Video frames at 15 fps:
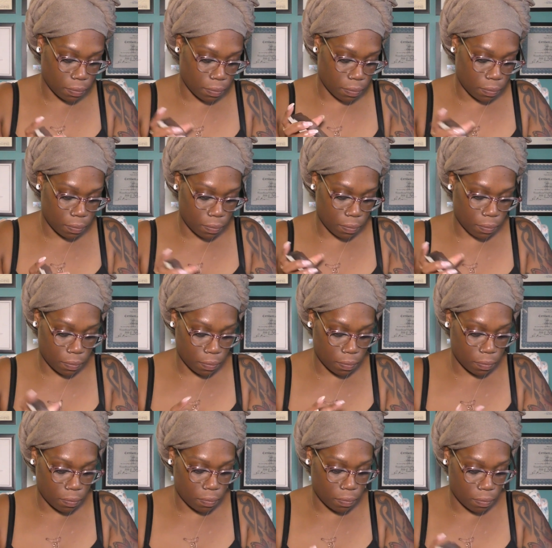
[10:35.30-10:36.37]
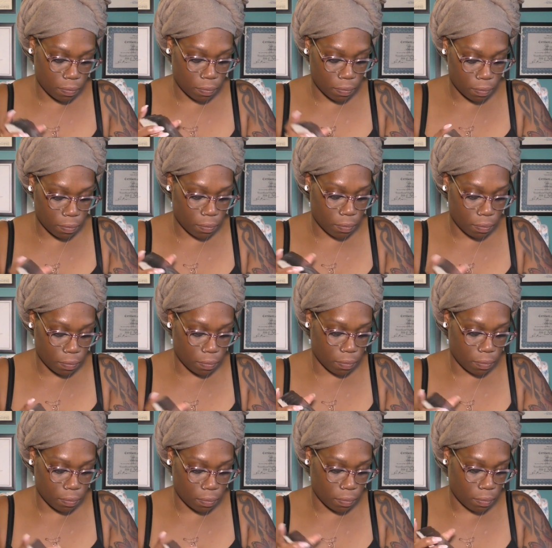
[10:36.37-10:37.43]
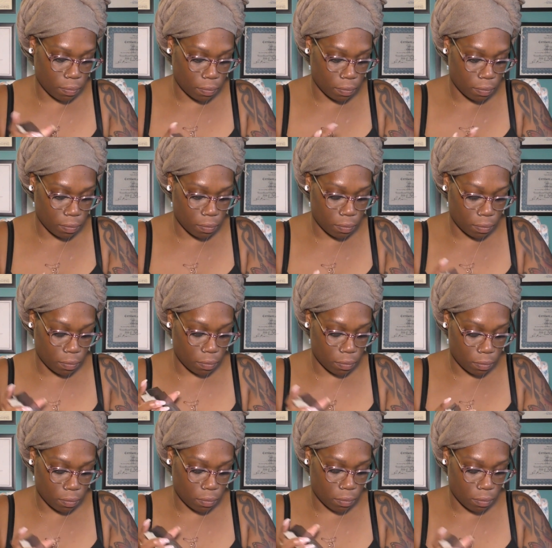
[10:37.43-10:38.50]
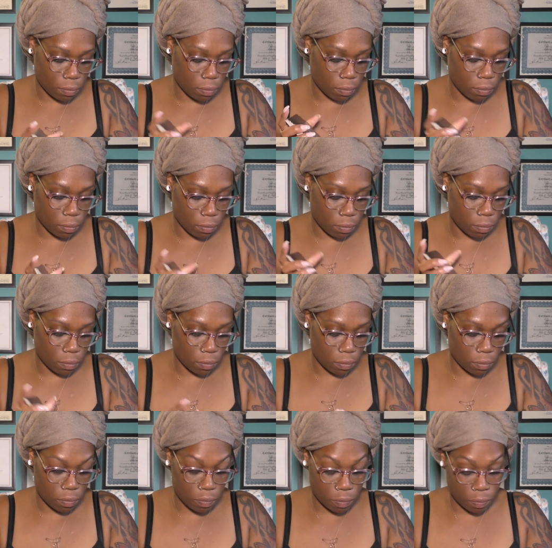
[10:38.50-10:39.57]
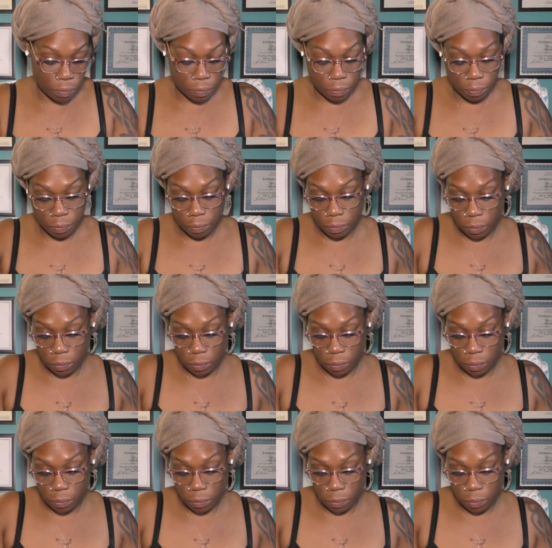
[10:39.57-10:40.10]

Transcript: No one is speaking in this clip.